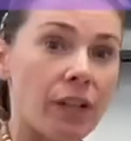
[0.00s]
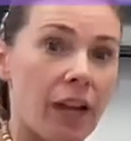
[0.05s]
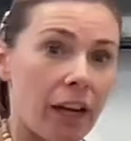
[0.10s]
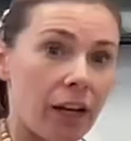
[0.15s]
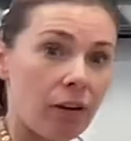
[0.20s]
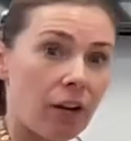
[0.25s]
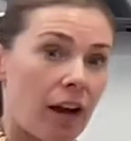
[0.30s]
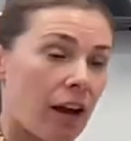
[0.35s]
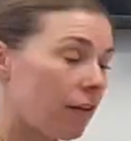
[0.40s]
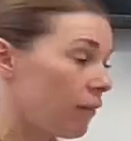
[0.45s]

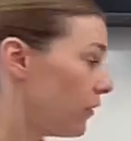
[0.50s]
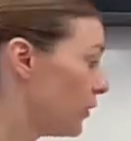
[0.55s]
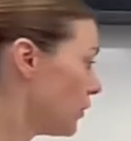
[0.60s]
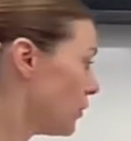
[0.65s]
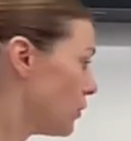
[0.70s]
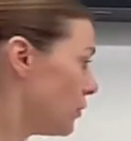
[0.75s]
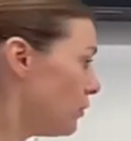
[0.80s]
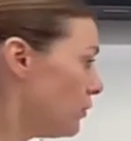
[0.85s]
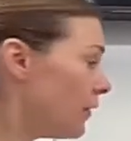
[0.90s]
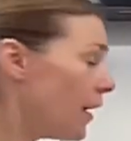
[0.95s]
digraph. There
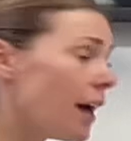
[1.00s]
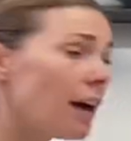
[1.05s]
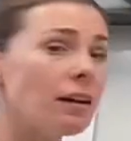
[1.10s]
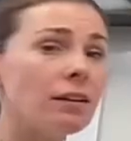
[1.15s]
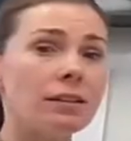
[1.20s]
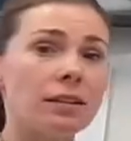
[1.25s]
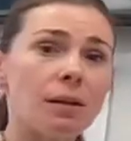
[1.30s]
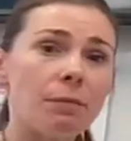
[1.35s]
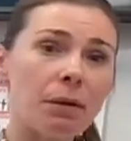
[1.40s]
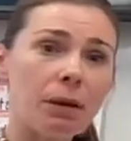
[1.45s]
are two
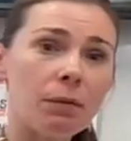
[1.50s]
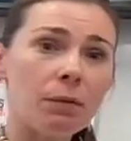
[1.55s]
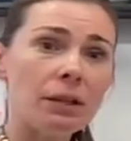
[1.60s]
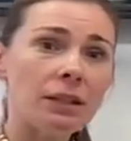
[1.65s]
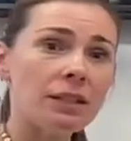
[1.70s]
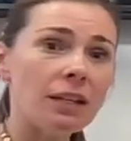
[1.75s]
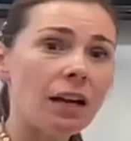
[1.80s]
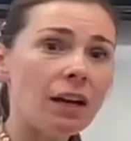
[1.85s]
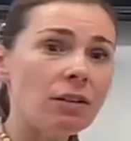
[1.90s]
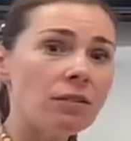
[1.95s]
vowels that make one
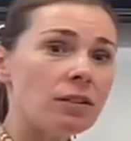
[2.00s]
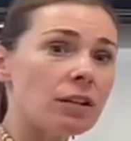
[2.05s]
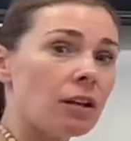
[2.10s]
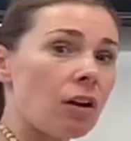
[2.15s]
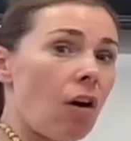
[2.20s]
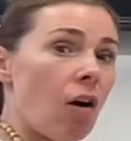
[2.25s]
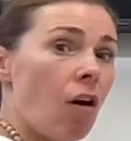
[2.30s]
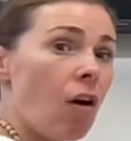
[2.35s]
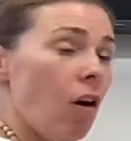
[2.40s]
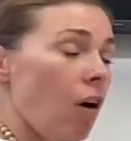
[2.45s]
sound,
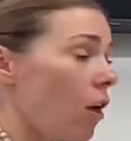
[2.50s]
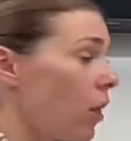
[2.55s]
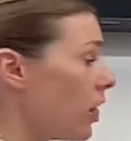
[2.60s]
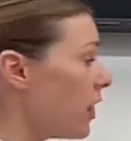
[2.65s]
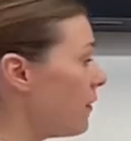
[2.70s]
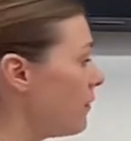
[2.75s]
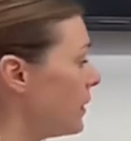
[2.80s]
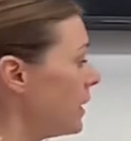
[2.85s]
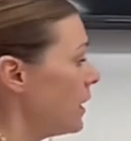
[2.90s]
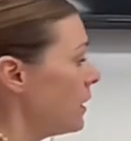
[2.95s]
and
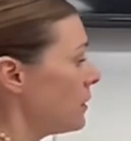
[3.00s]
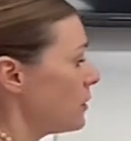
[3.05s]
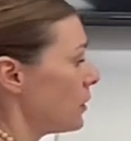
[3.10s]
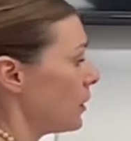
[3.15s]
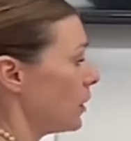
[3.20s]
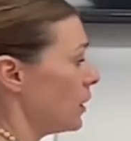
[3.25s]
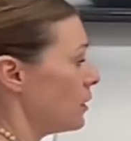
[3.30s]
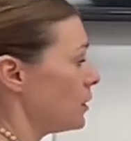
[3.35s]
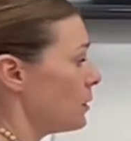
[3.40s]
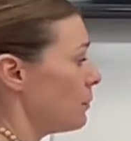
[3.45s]
all of these
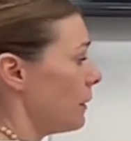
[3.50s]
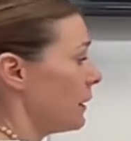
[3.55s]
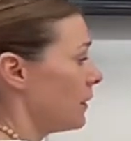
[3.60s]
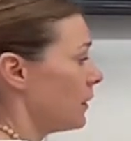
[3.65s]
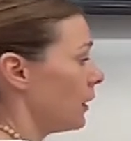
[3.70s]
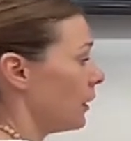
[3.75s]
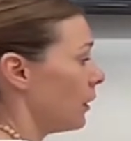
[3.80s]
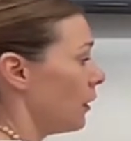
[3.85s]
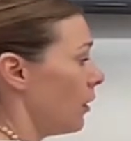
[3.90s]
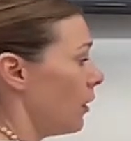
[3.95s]
are going to make
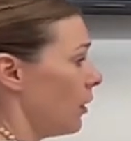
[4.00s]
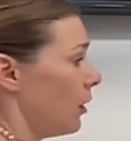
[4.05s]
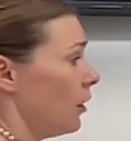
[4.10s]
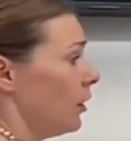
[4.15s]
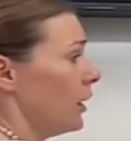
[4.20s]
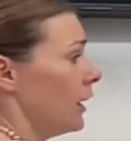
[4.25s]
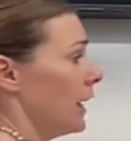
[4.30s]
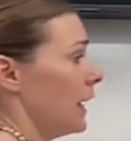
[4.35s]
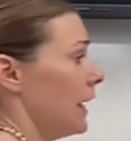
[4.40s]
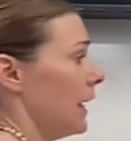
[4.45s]
the
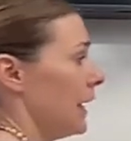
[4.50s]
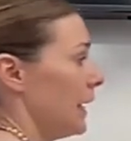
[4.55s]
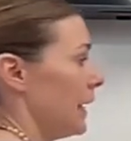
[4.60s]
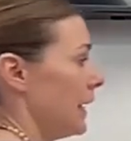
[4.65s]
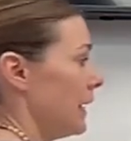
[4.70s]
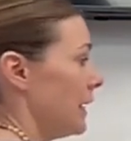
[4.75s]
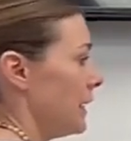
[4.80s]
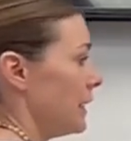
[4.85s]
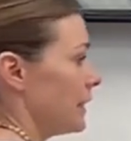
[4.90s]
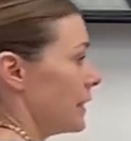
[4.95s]
long
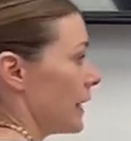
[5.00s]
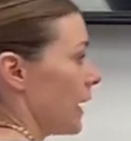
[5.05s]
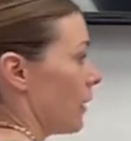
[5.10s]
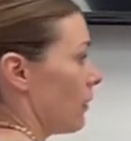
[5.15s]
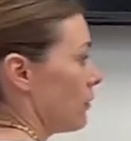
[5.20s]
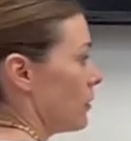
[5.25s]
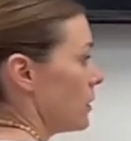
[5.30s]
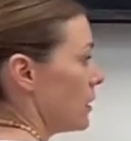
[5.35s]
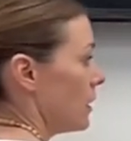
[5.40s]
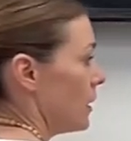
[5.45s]
E
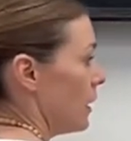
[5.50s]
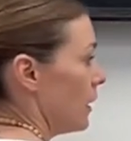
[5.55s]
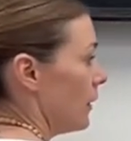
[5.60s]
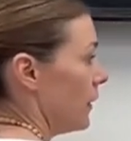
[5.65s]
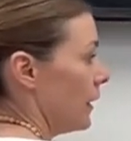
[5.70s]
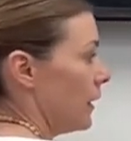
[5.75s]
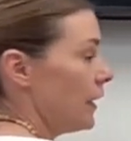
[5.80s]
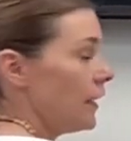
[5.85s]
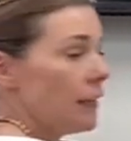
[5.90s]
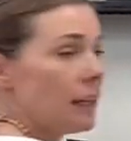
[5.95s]
sound.
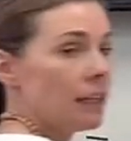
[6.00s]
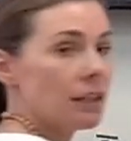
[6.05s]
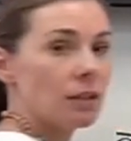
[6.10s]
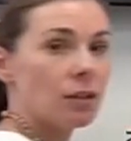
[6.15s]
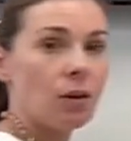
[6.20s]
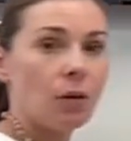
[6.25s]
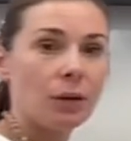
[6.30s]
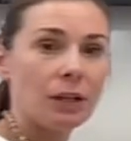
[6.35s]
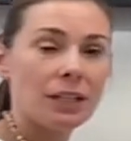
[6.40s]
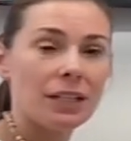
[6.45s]
The E is
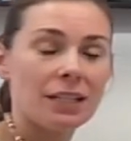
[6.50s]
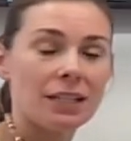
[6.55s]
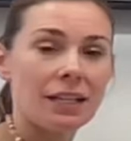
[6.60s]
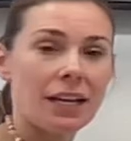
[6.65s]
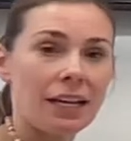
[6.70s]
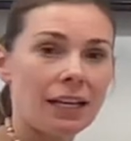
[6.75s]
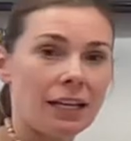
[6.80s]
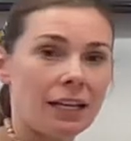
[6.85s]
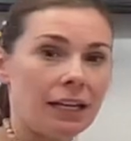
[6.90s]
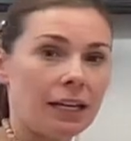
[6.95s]
going to
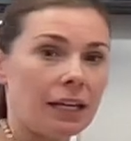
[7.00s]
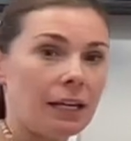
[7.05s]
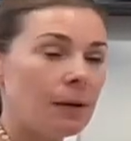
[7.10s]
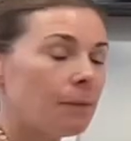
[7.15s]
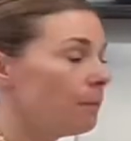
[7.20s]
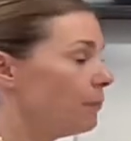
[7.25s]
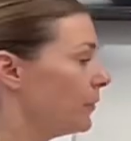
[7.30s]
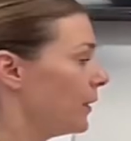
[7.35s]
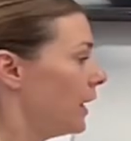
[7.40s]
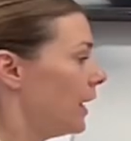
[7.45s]
say E.
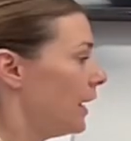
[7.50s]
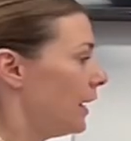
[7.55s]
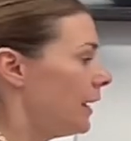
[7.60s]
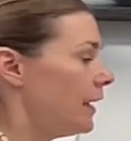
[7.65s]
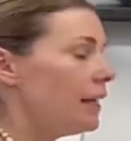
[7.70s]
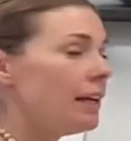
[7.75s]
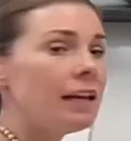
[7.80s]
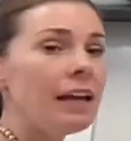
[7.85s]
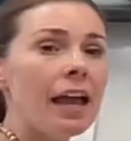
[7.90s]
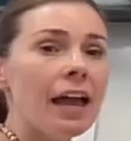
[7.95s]

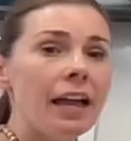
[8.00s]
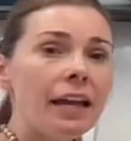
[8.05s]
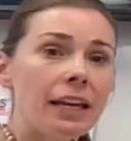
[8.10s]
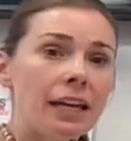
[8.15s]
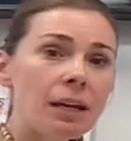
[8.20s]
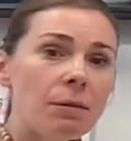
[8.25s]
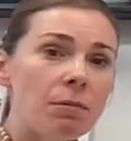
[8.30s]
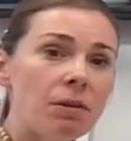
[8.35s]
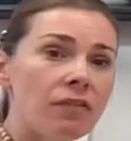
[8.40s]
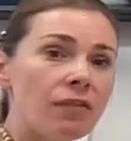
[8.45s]
EA
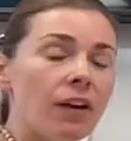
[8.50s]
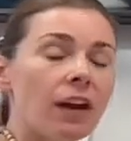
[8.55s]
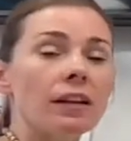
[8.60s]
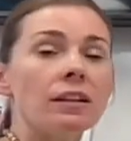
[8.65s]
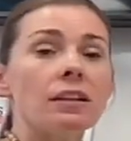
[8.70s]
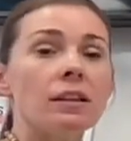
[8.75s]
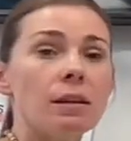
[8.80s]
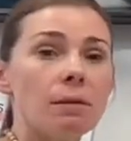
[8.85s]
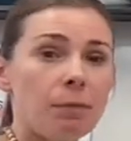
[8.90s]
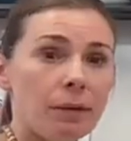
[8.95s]
can be
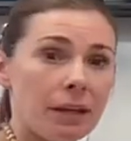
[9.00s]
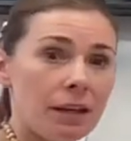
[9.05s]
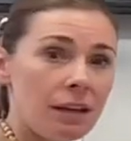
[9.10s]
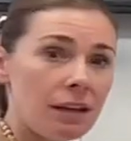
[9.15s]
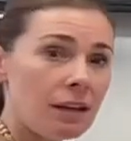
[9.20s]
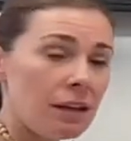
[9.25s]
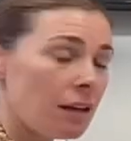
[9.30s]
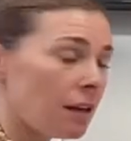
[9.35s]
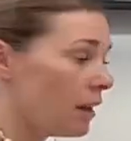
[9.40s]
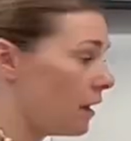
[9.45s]
found in the
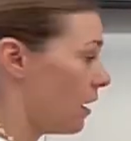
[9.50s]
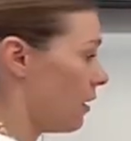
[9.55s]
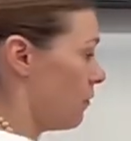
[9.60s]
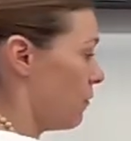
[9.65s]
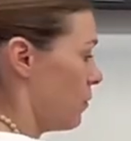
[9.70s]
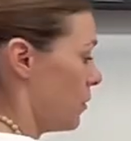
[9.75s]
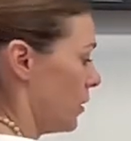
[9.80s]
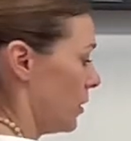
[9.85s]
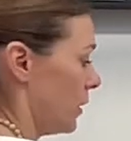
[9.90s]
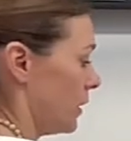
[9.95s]
beginning of
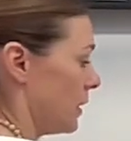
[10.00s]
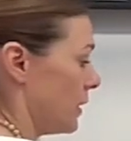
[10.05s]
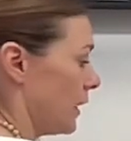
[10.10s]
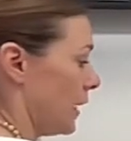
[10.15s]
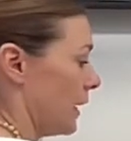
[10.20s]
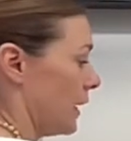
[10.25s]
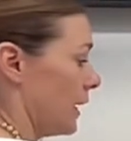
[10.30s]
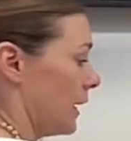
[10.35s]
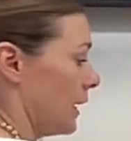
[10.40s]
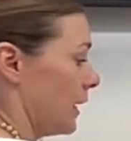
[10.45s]
words
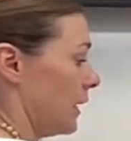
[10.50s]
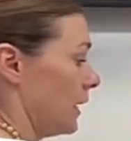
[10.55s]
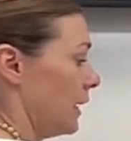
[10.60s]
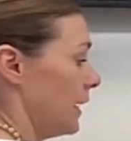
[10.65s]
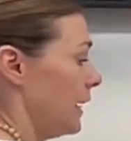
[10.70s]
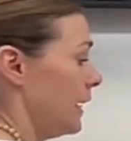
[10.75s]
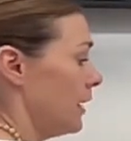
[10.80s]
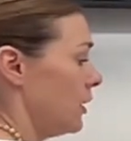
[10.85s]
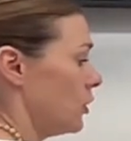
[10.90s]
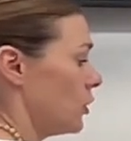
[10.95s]
like in
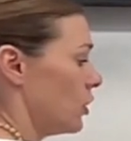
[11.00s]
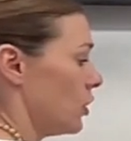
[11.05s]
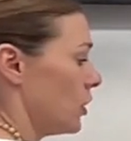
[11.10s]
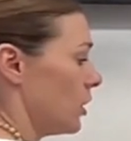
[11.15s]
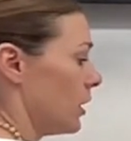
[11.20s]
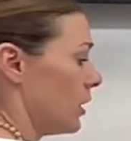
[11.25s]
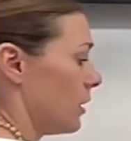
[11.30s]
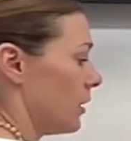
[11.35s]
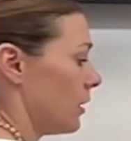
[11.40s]
each